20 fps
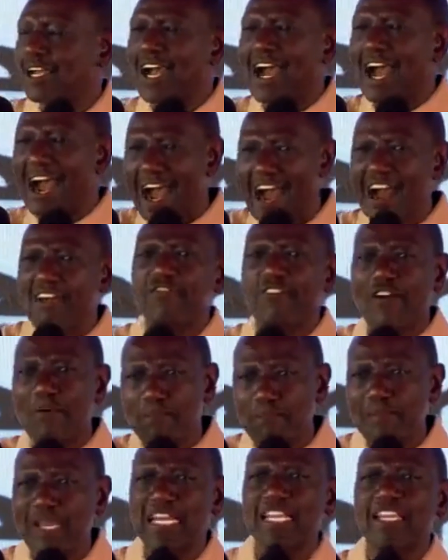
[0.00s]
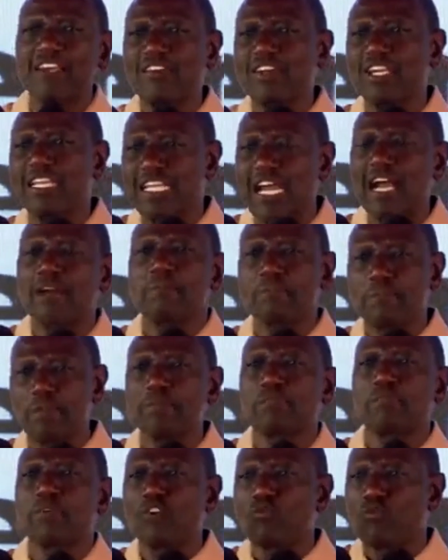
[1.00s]
500,000 young
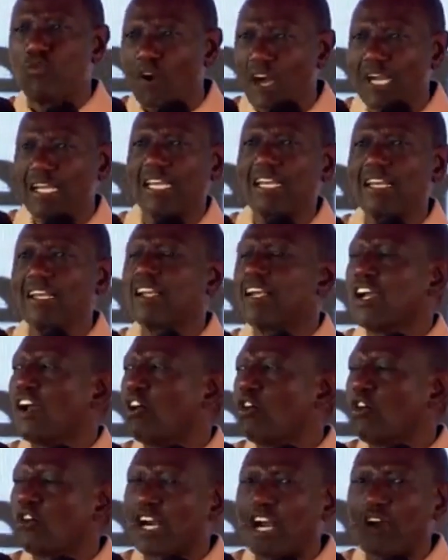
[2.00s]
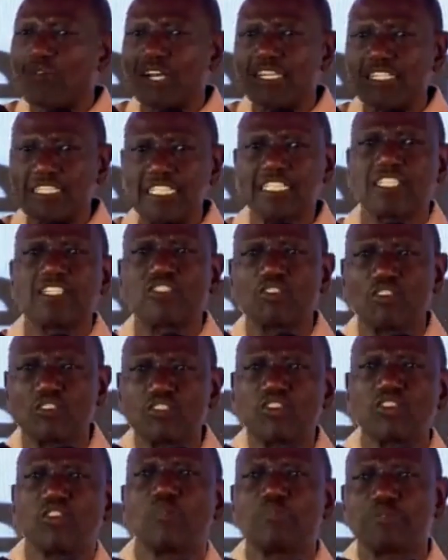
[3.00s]
people working on our digital
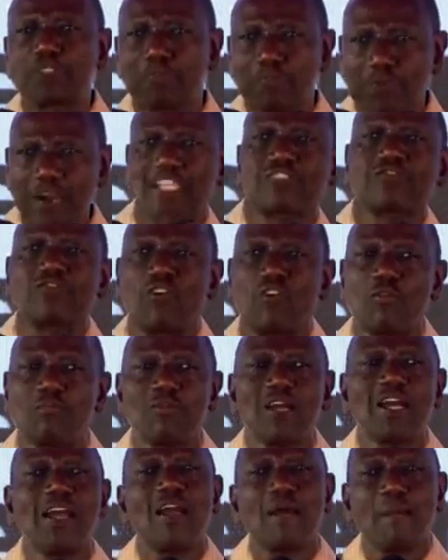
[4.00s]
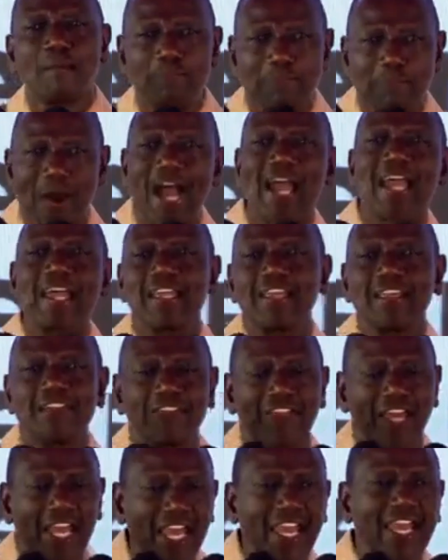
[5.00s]
jobs platform by
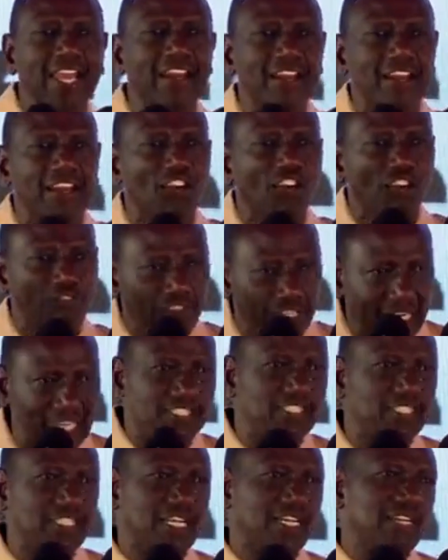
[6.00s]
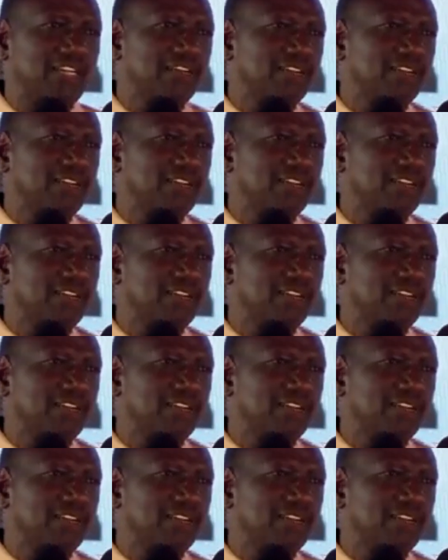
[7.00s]
the end of next year.